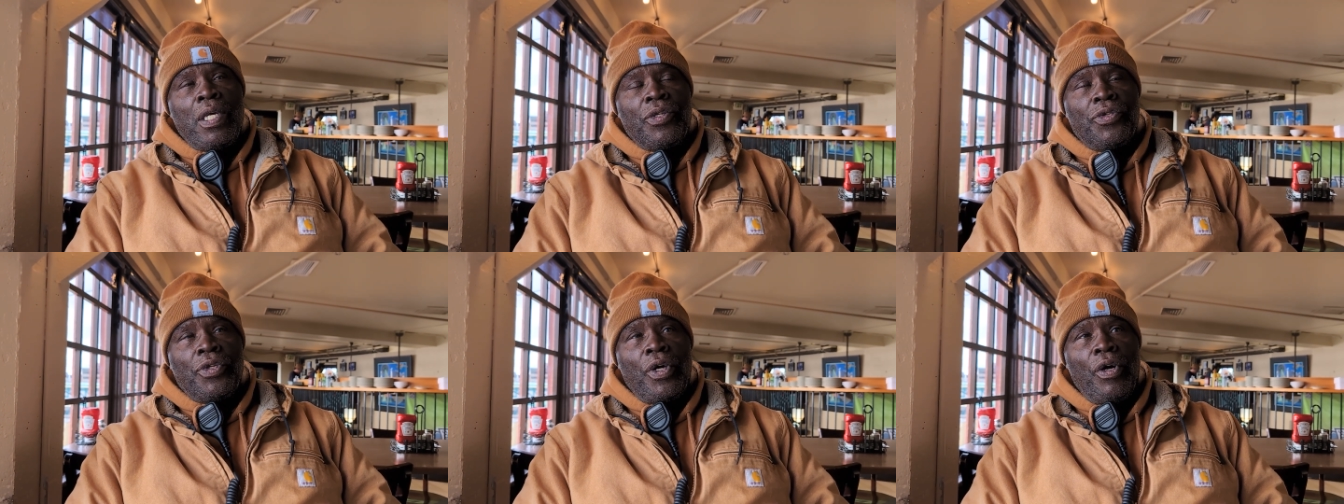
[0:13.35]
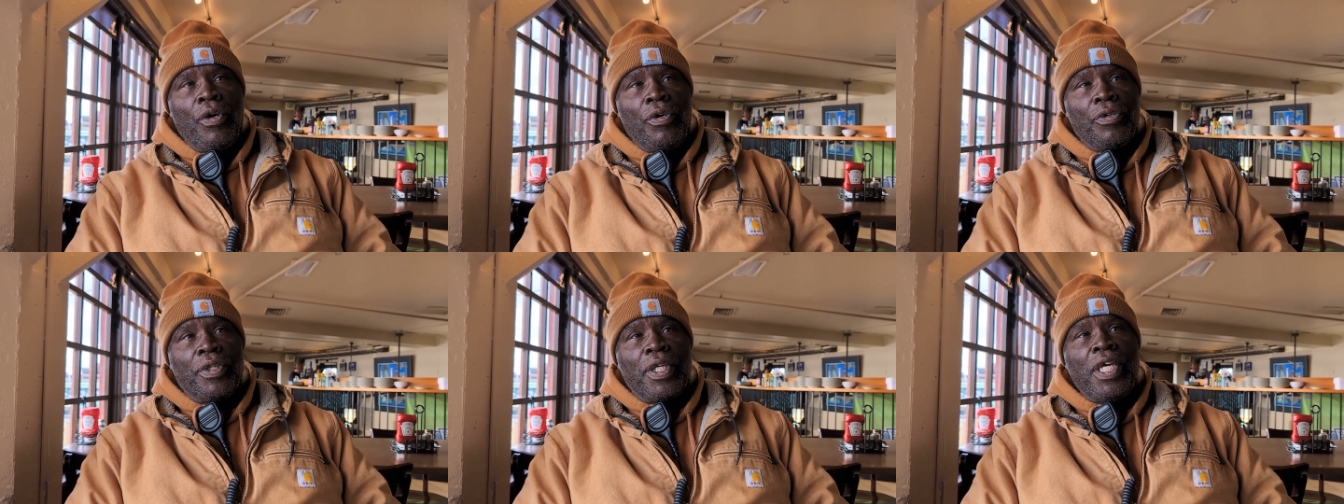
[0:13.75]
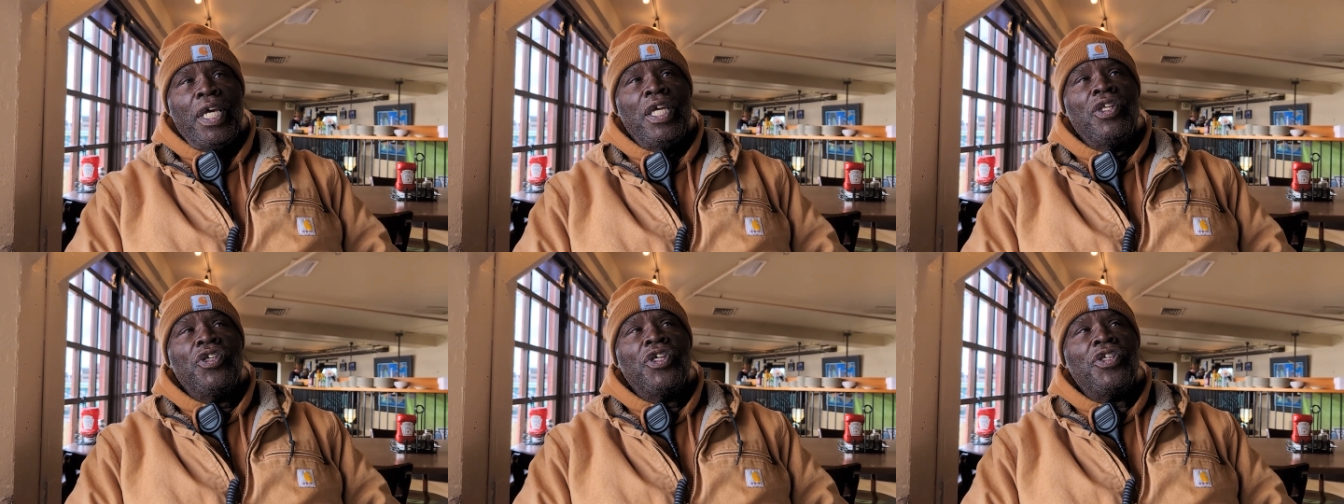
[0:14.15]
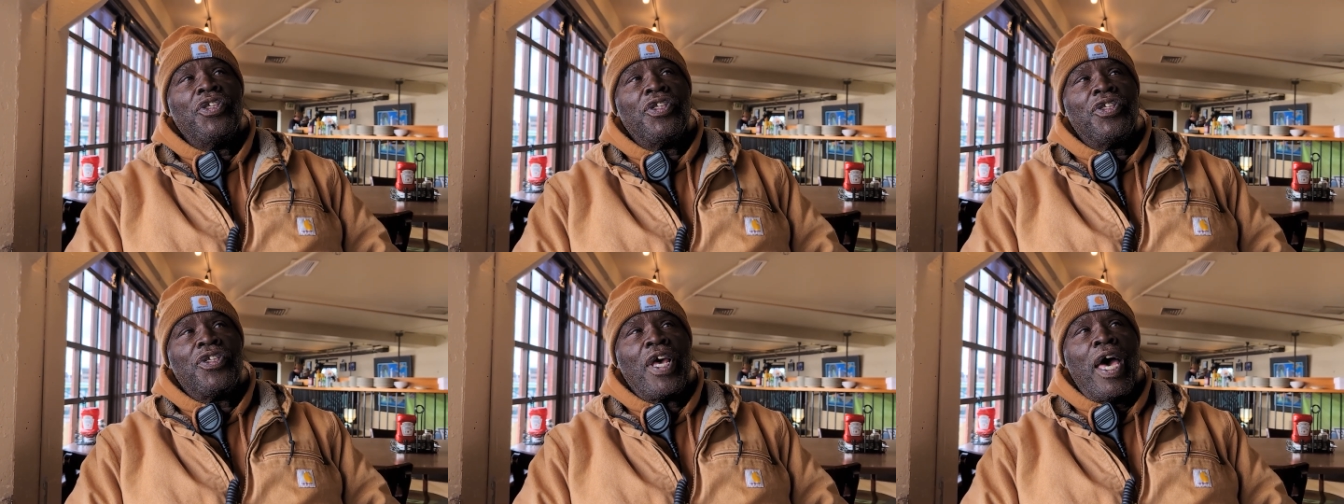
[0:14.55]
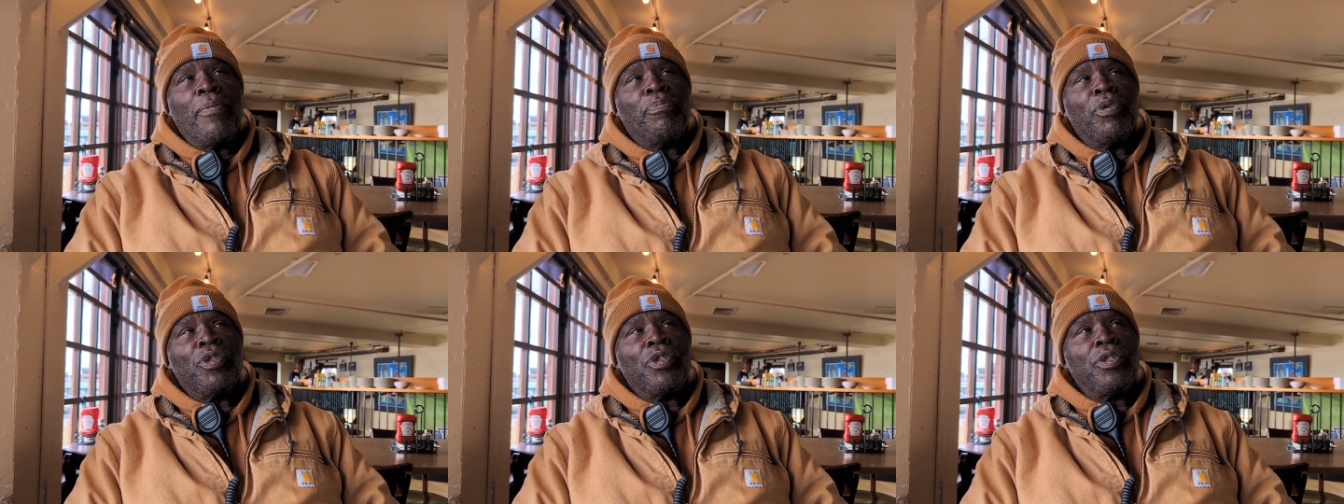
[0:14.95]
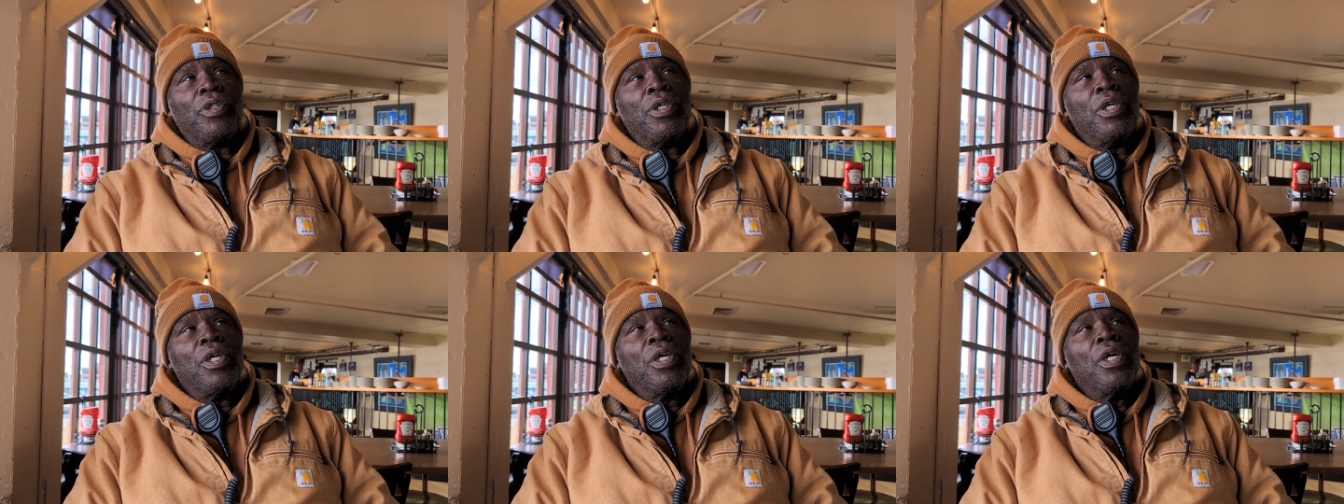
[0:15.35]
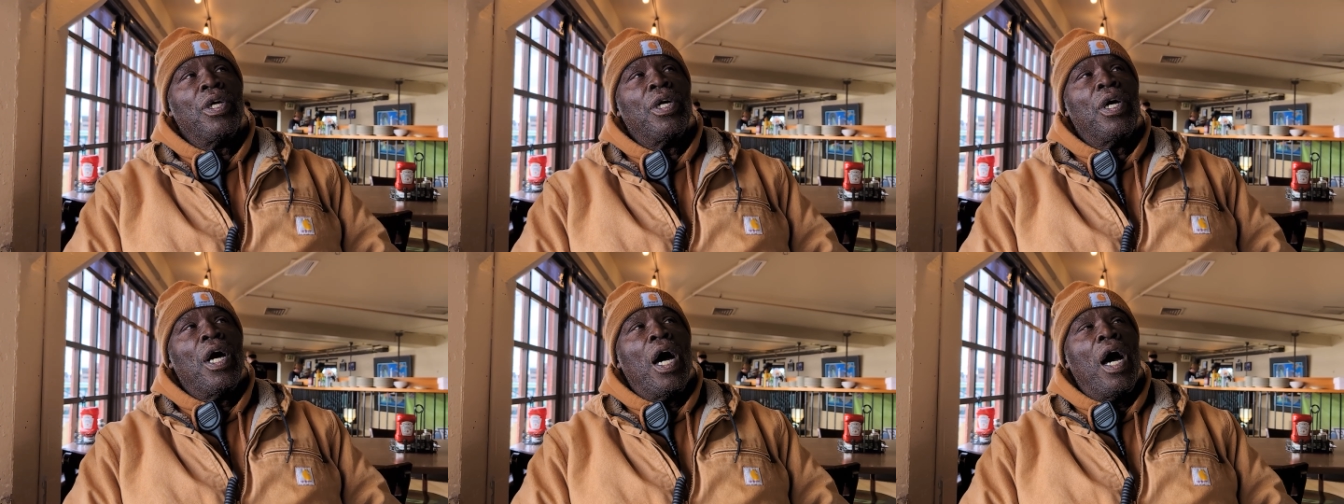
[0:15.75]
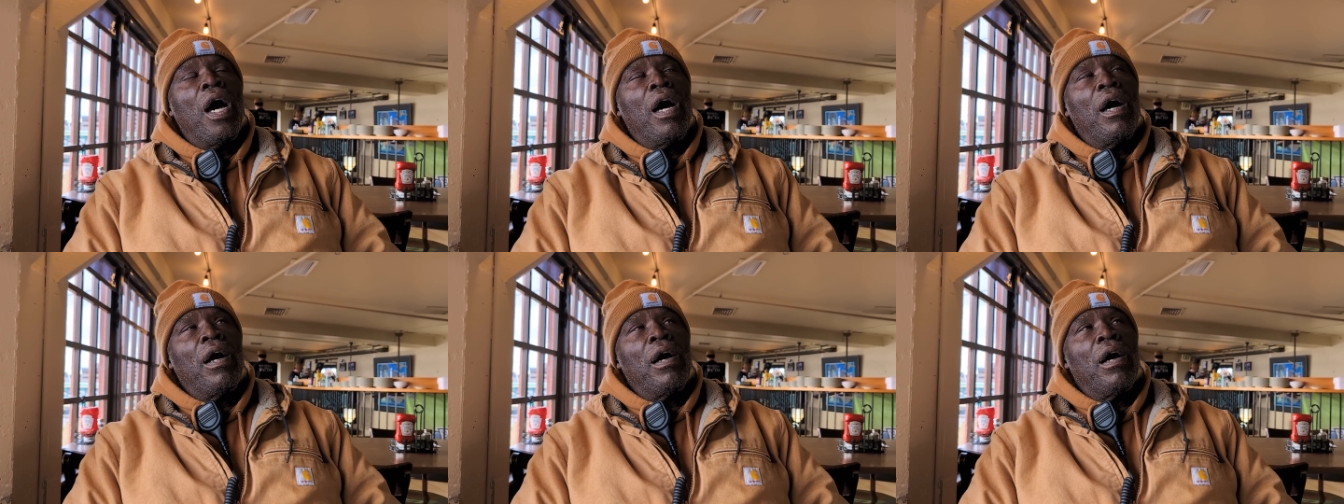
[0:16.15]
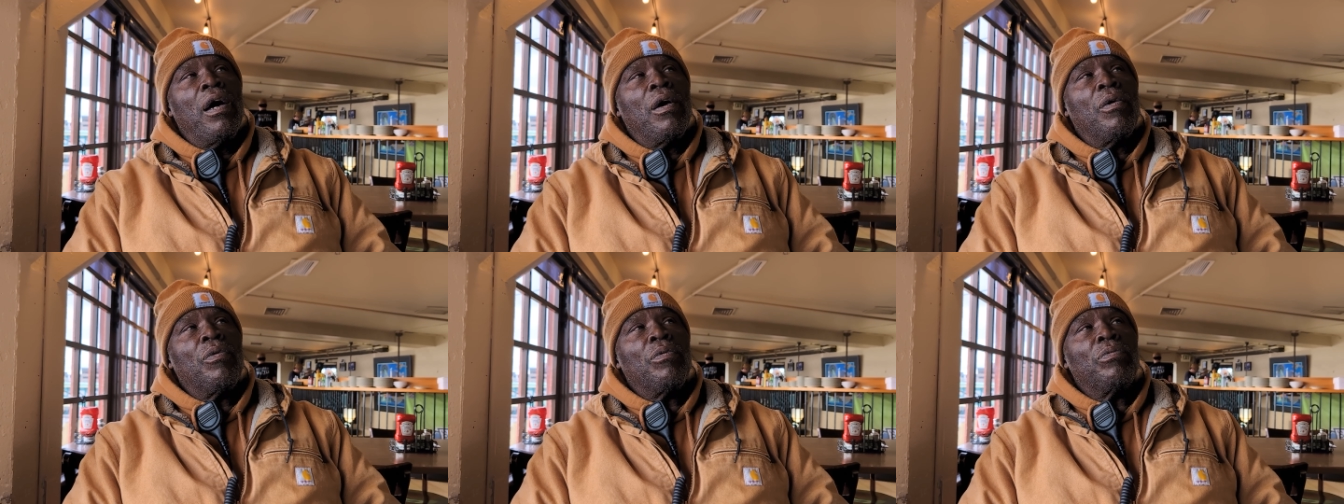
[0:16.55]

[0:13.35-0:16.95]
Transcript: So, the King Jesus Disciples, uh,